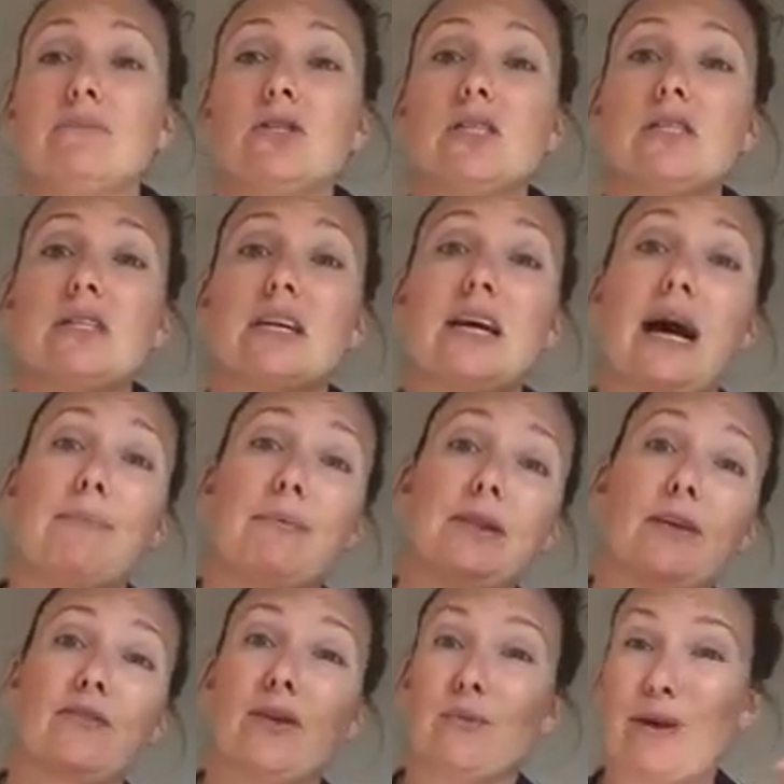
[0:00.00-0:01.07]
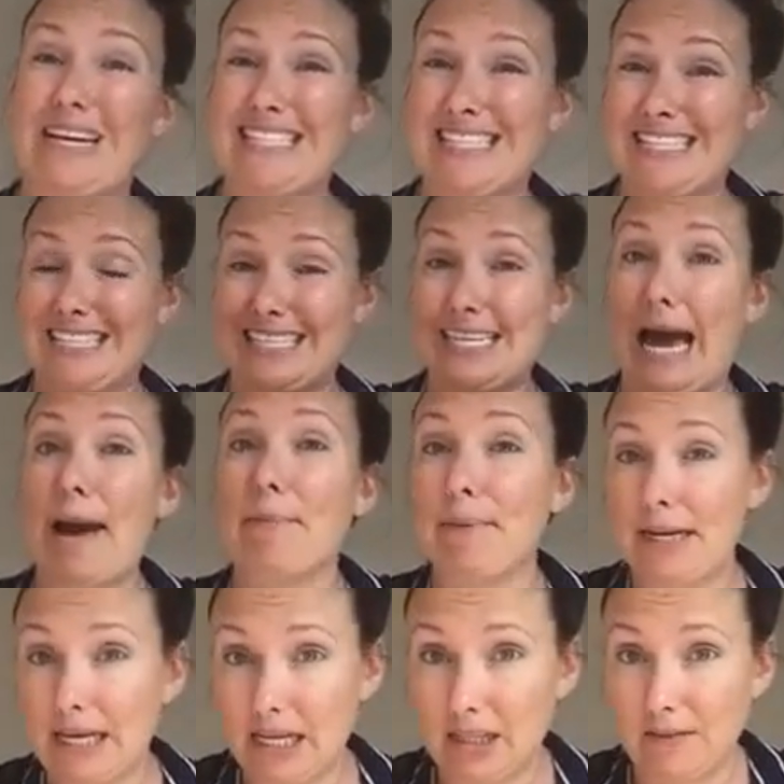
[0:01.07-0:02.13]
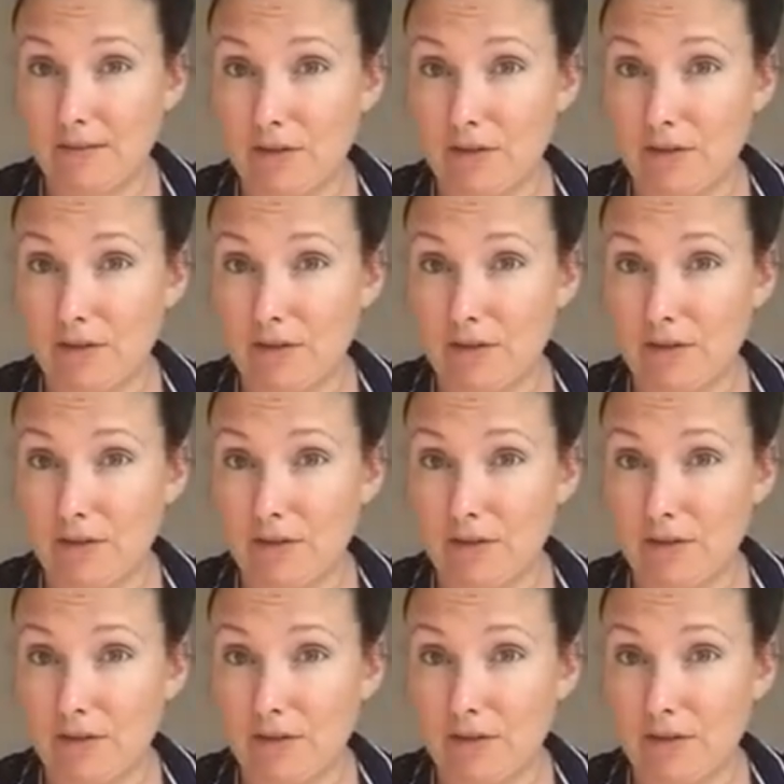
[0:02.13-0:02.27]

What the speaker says: just a couple of the reasons it's happening in the